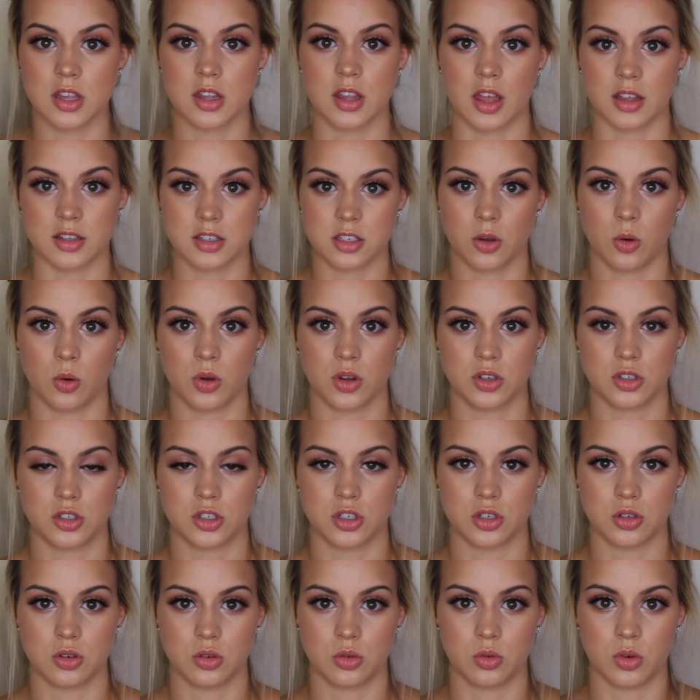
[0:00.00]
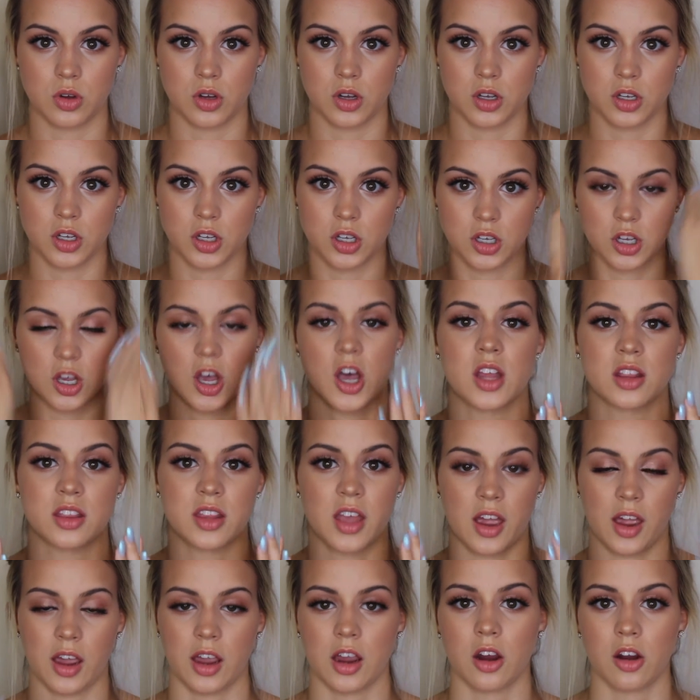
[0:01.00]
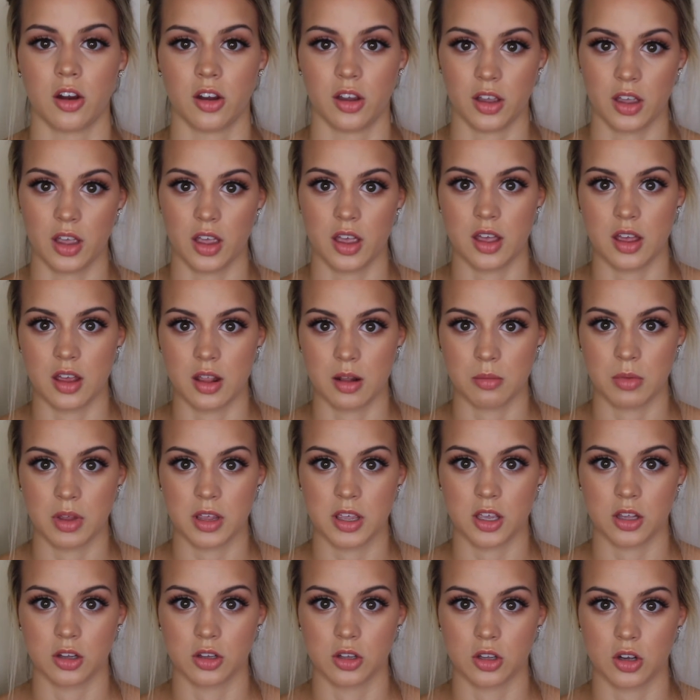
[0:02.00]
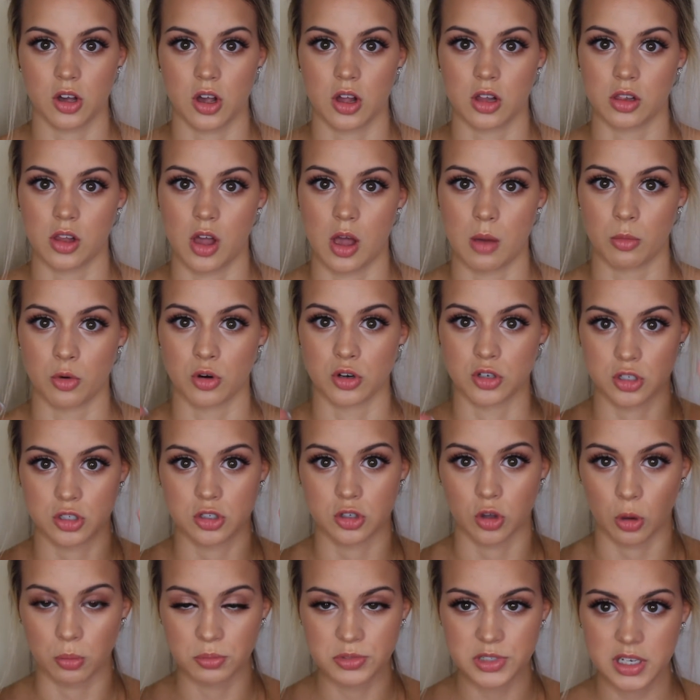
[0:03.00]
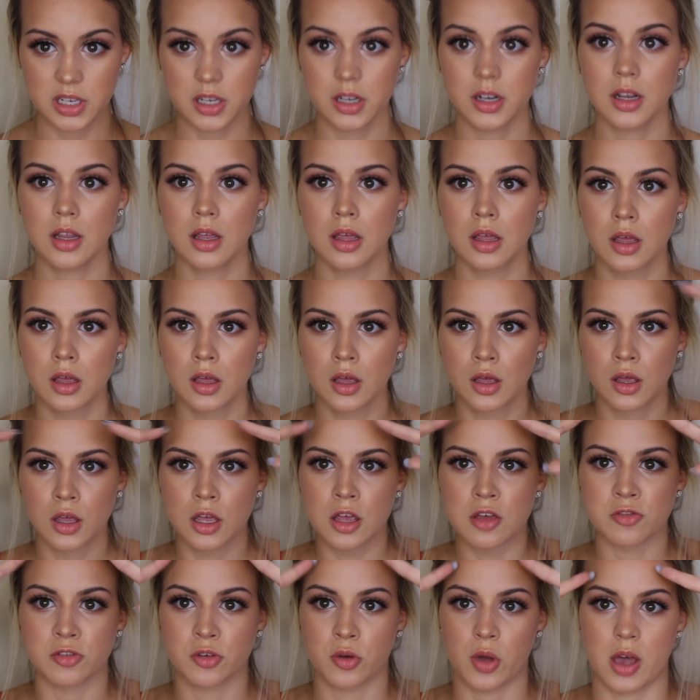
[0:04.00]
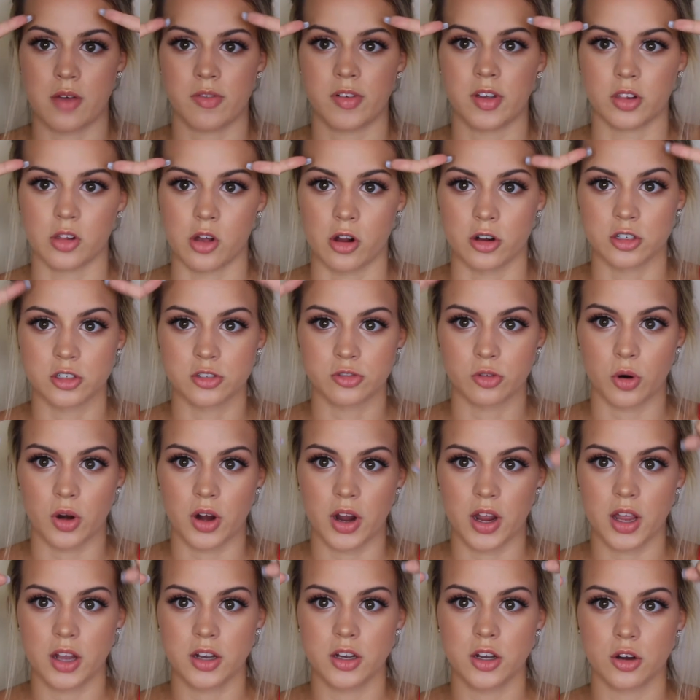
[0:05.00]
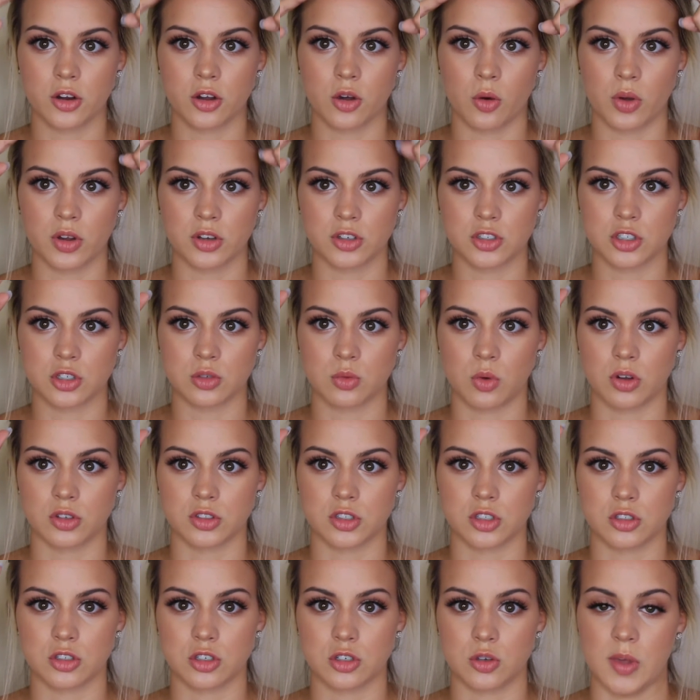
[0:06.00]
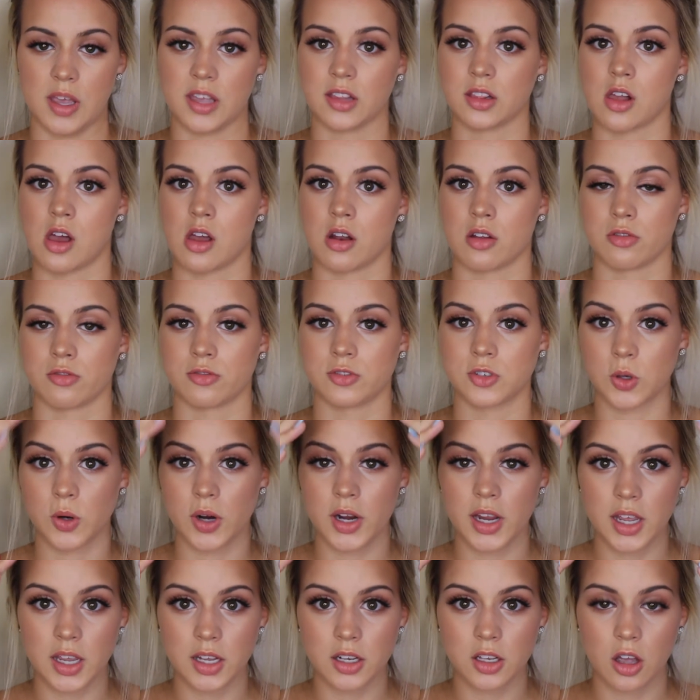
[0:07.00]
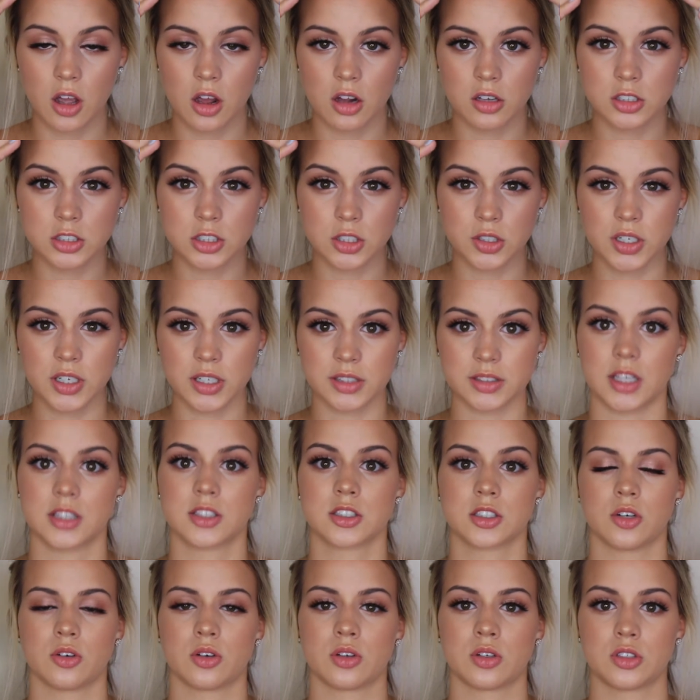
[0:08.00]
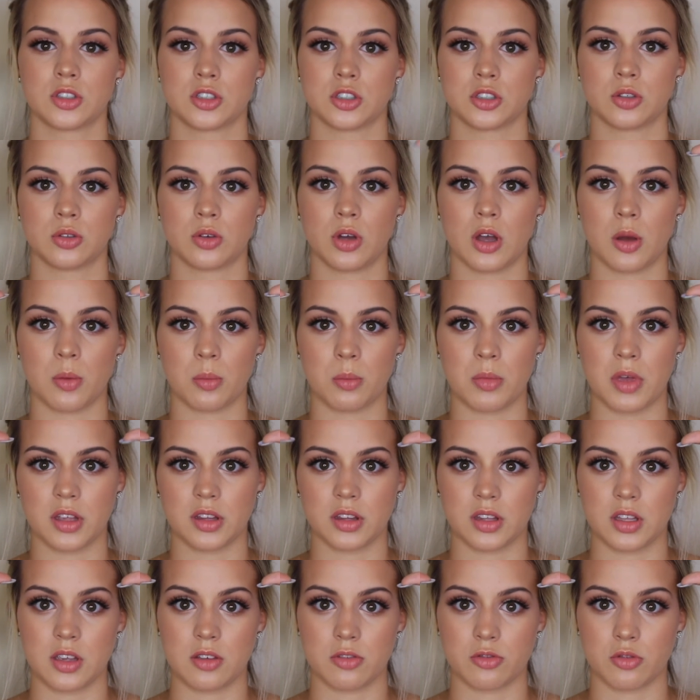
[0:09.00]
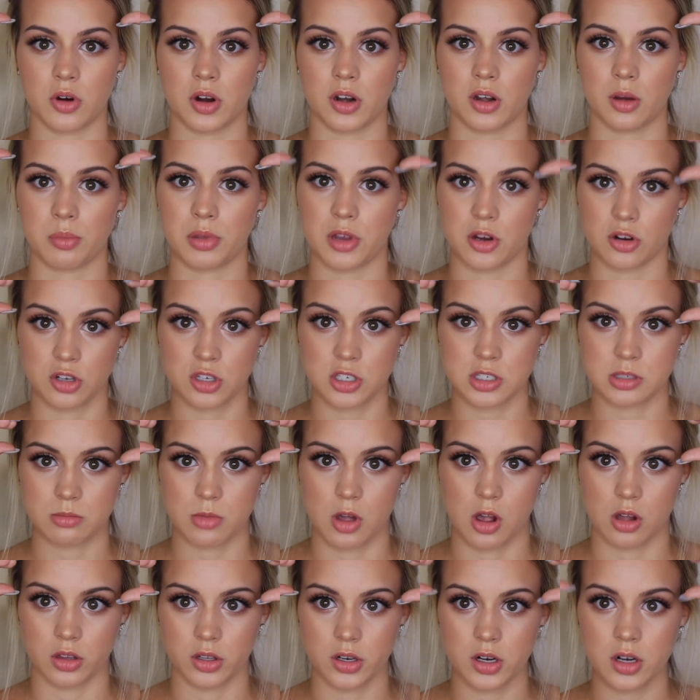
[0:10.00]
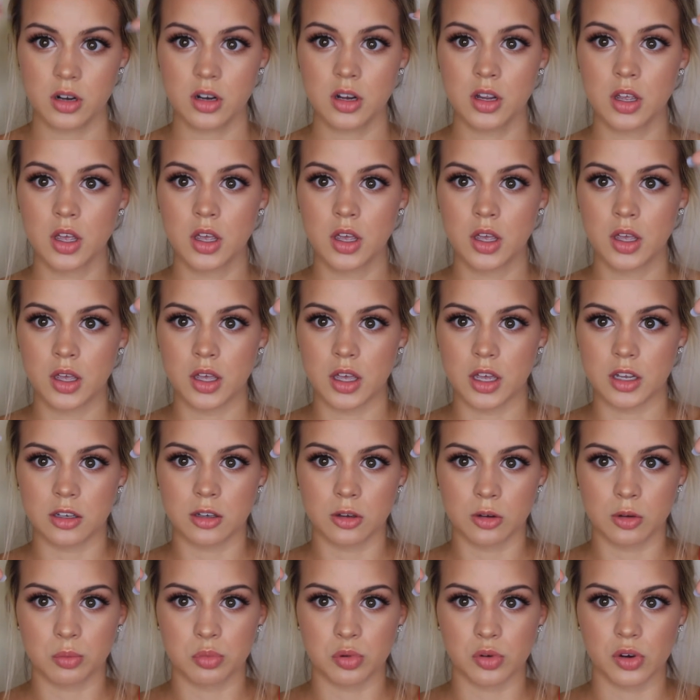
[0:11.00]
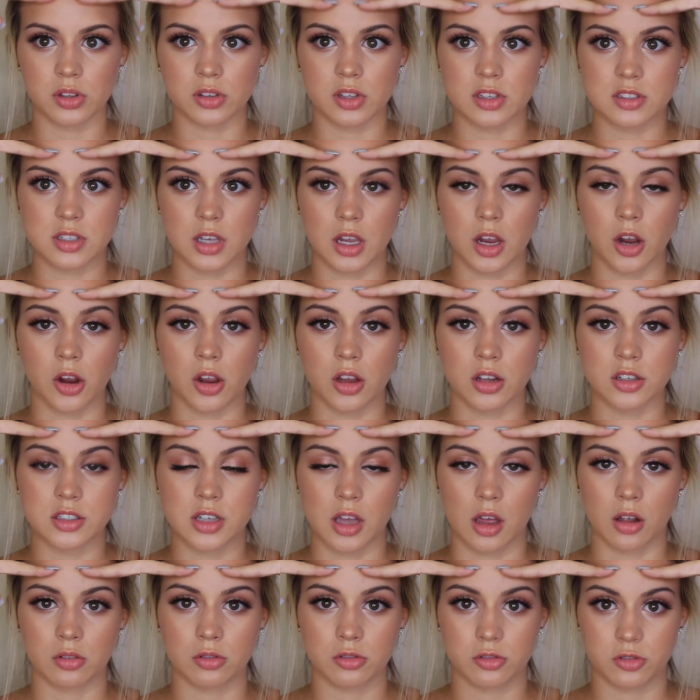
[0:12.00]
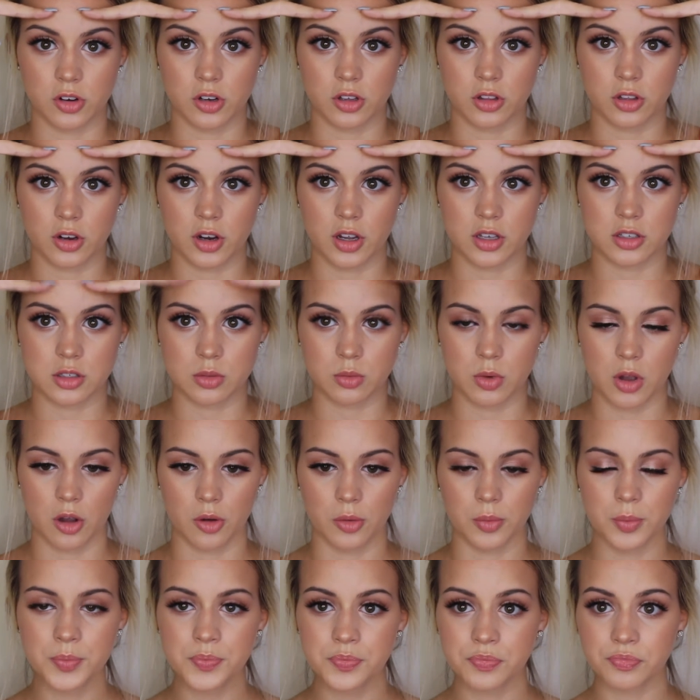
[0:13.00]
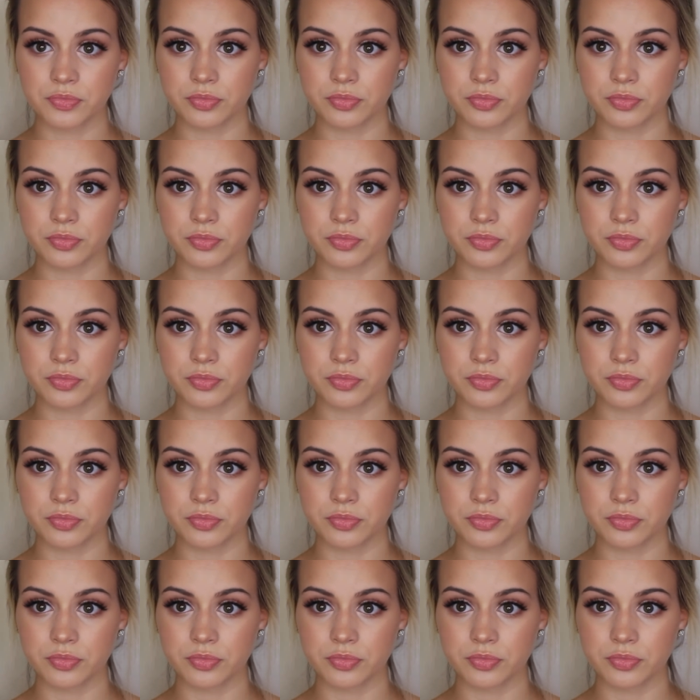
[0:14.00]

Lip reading: and that's going to cut that area and make it look a lot more sculpted. If you have a large forehead, you're going to want to do a lot of forehead contouring, and that's going to make the forehead appear smaller, and you would bring this area down further as well.